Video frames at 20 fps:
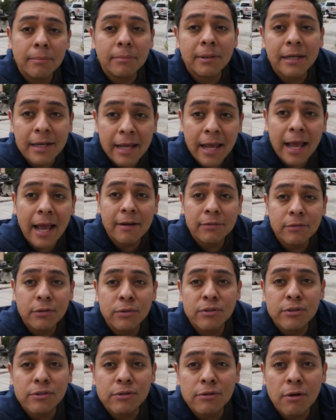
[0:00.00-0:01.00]
I'm gonna have
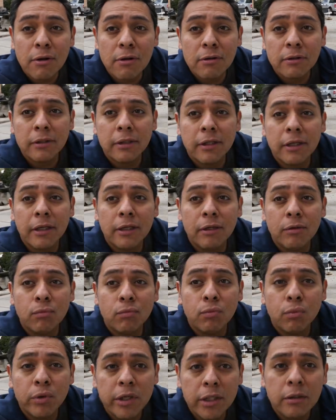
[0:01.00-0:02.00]
to install a
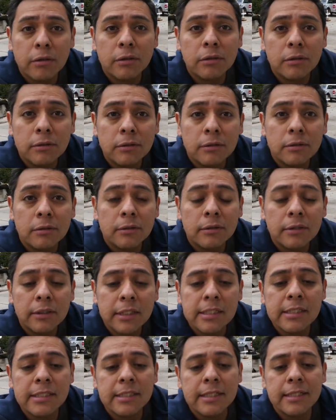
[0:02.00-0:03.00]
real
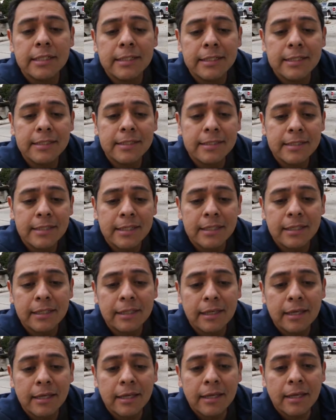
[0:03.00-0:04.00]
DC to
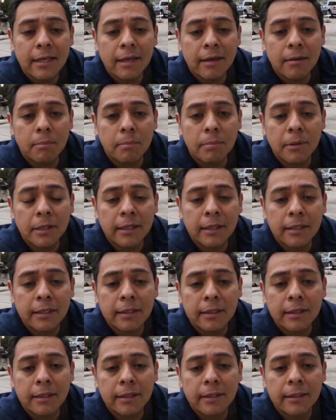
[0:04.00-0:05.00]
DC.
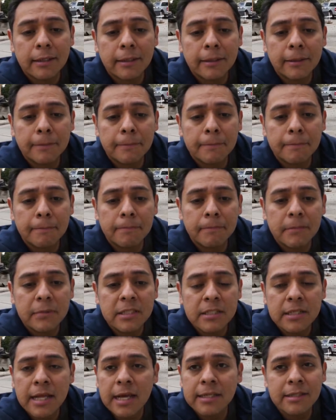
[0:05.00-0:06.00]
But um,
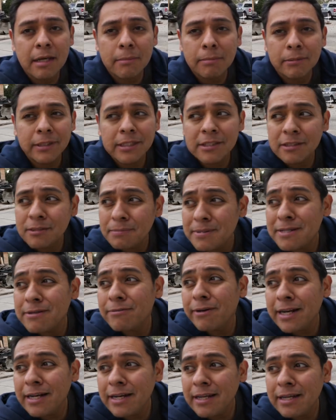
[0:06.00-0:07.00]
this last couple days has
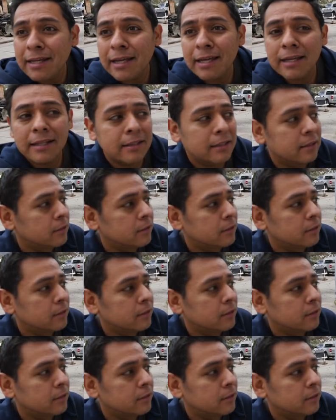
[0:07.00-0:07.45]
been raining and